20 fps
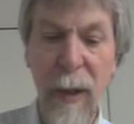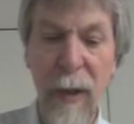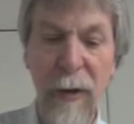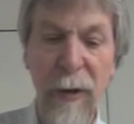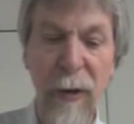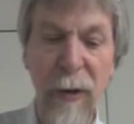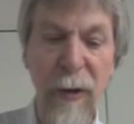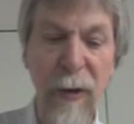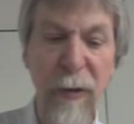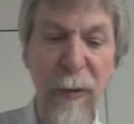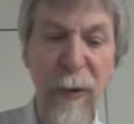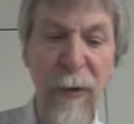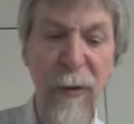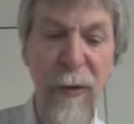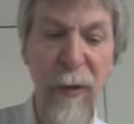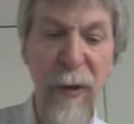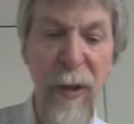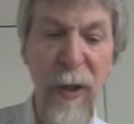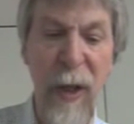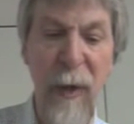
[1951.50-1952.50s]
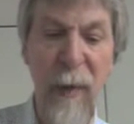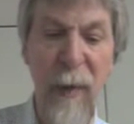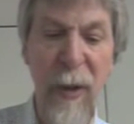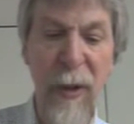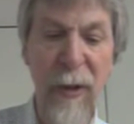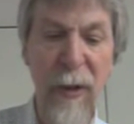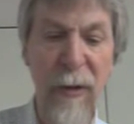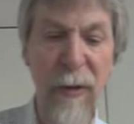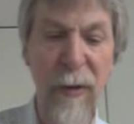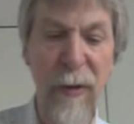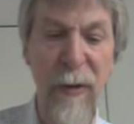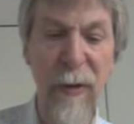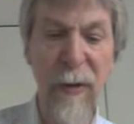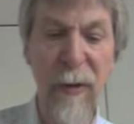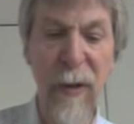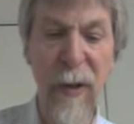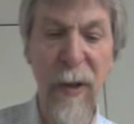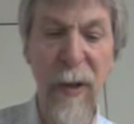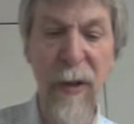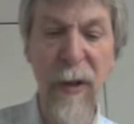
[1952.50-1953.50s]
So this was all I wanted
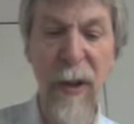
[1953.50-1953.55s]
to